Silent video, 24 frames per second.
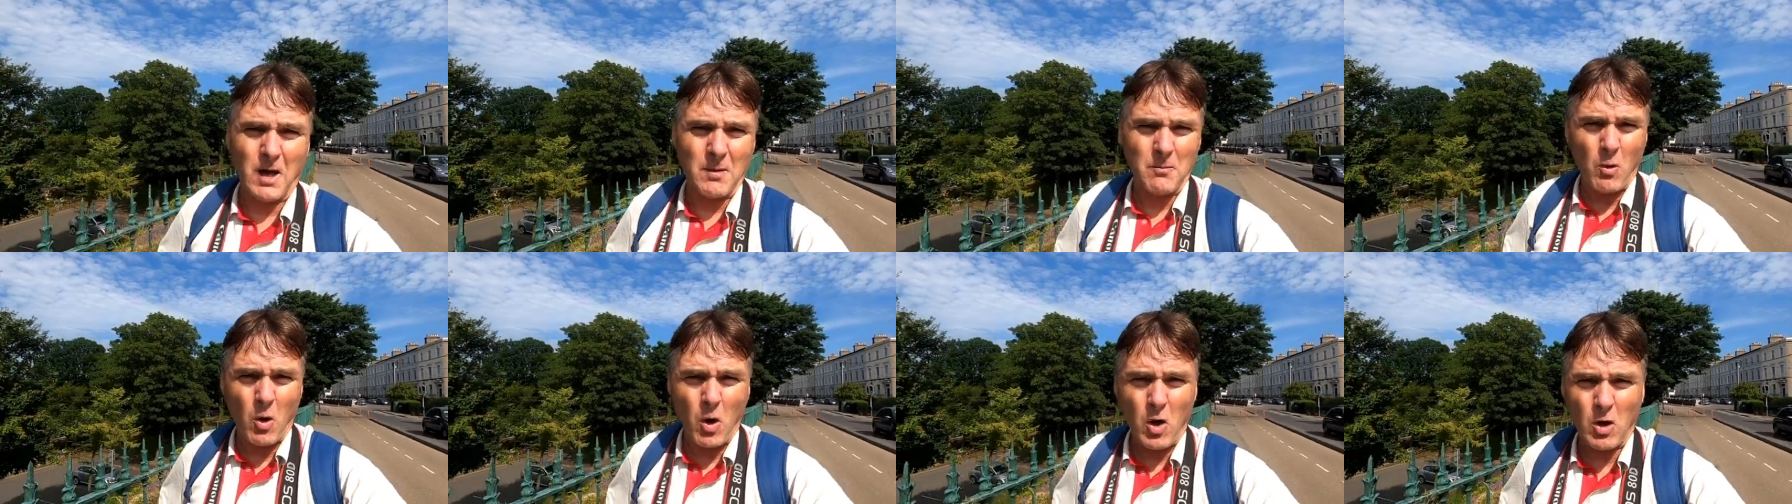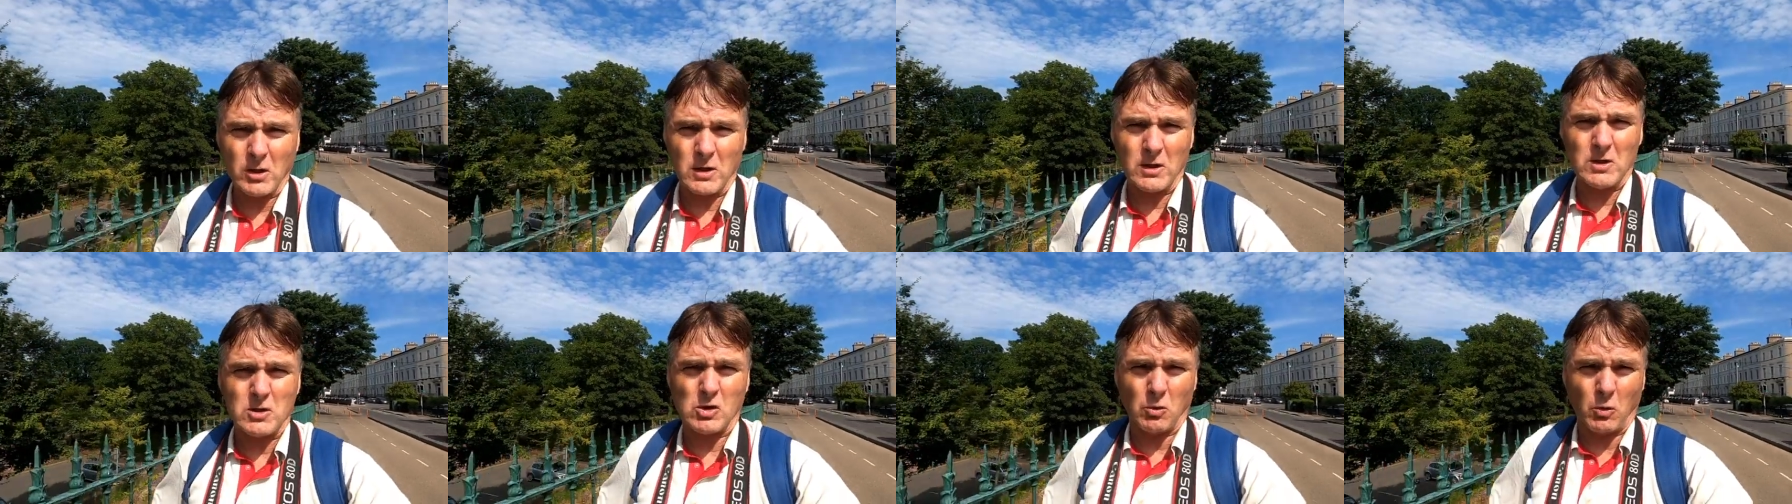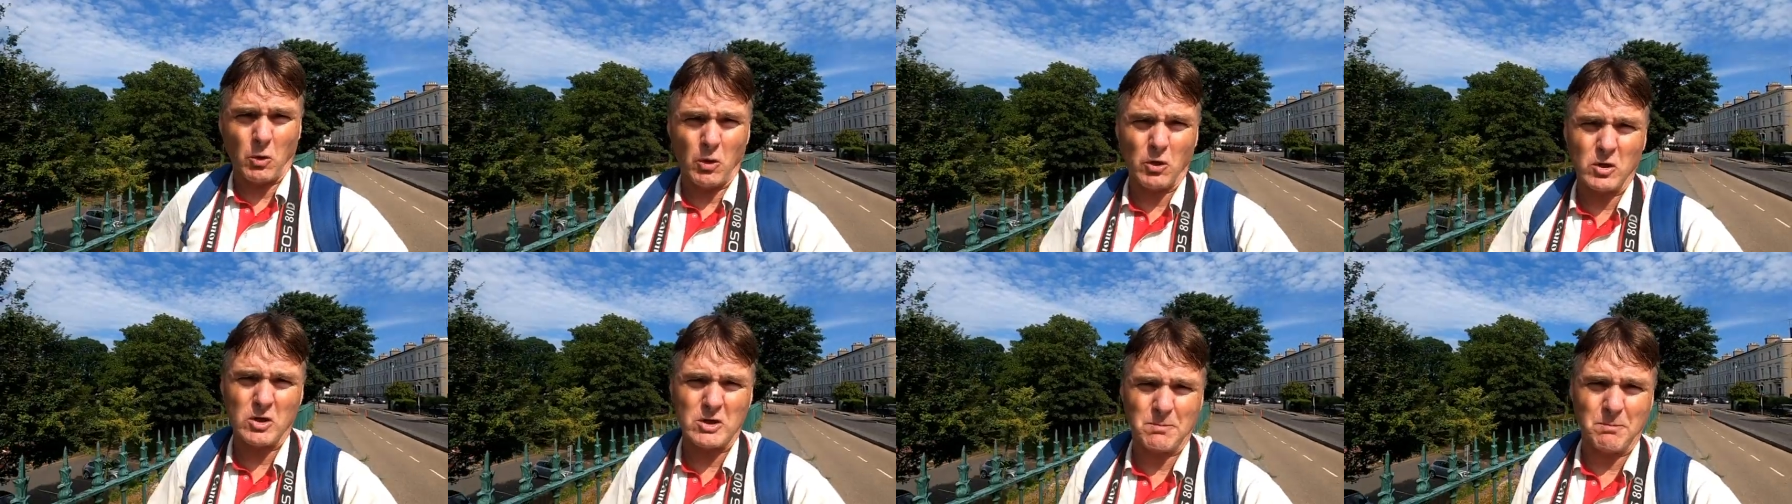I'm walking
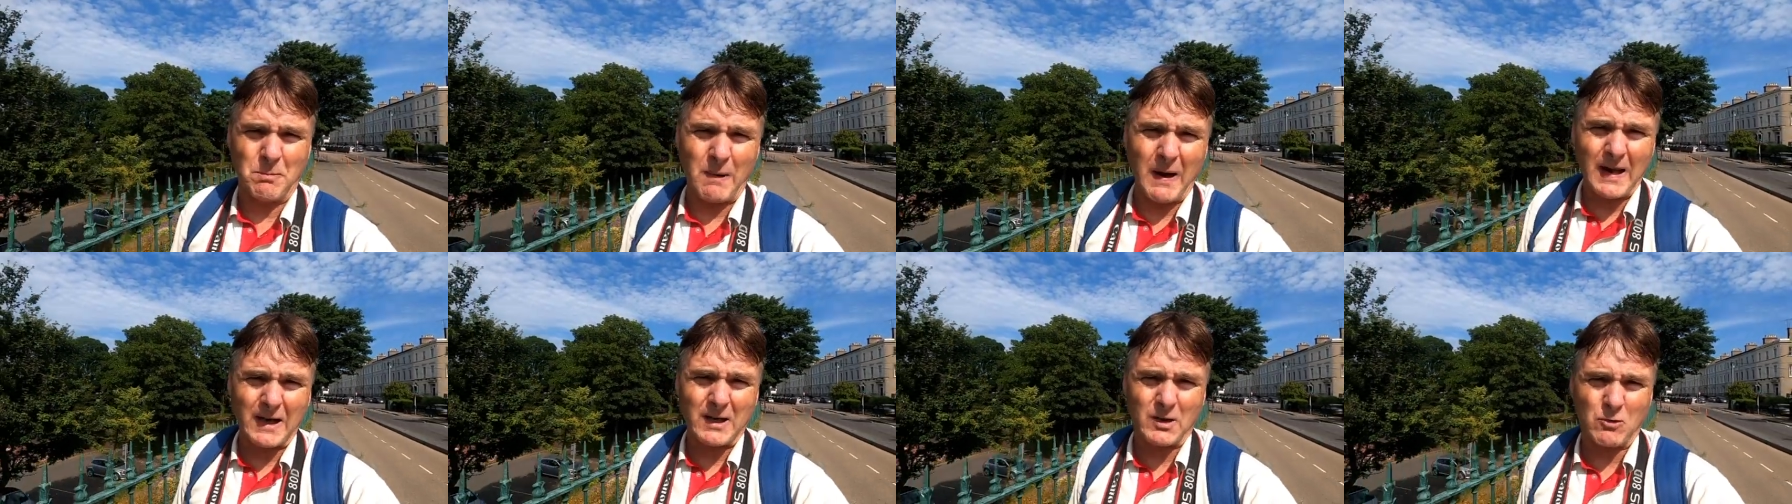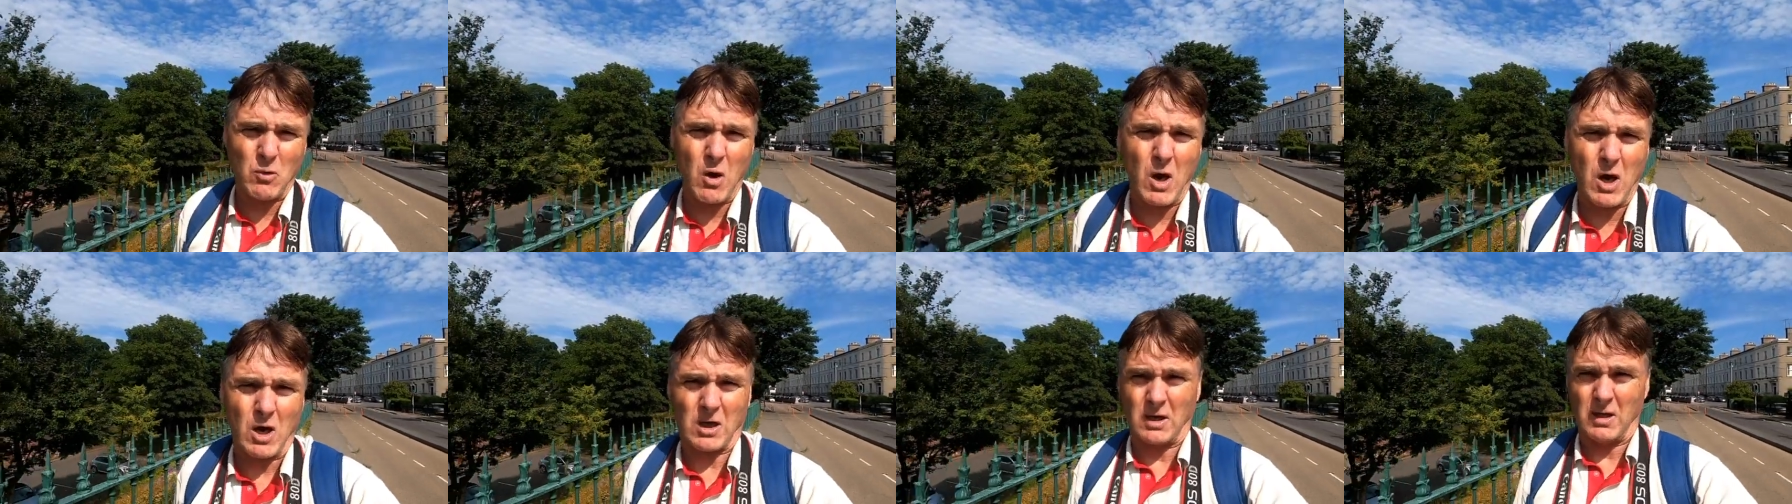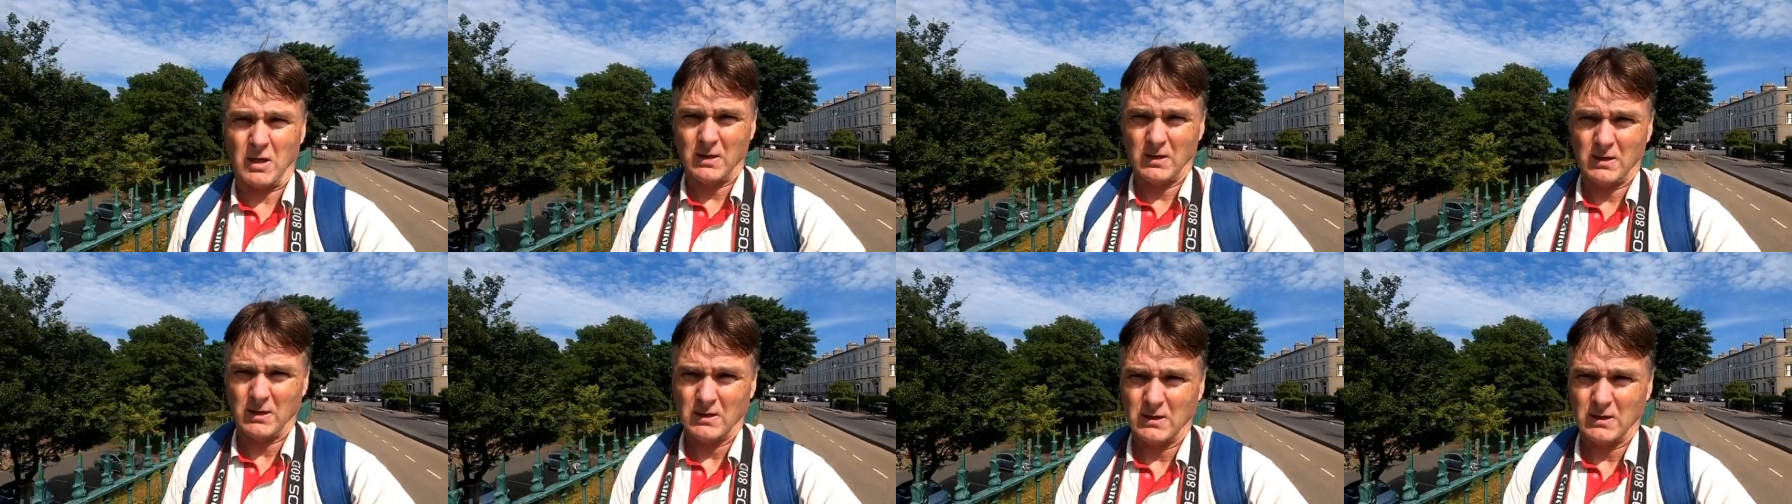towards Black Rock